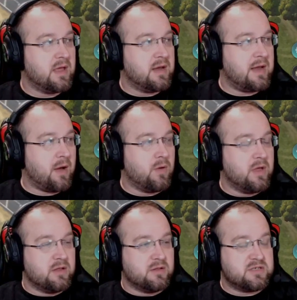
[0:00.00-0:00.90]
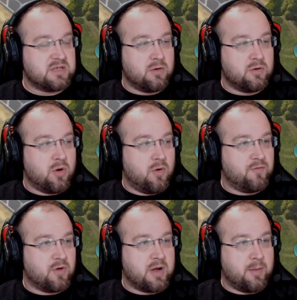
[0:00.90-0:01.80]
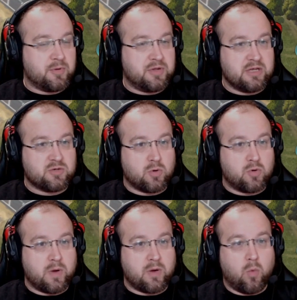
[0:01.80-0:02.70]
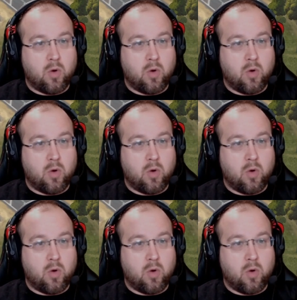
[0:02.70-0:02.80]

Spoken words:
Now, let's go over a couple things real quick.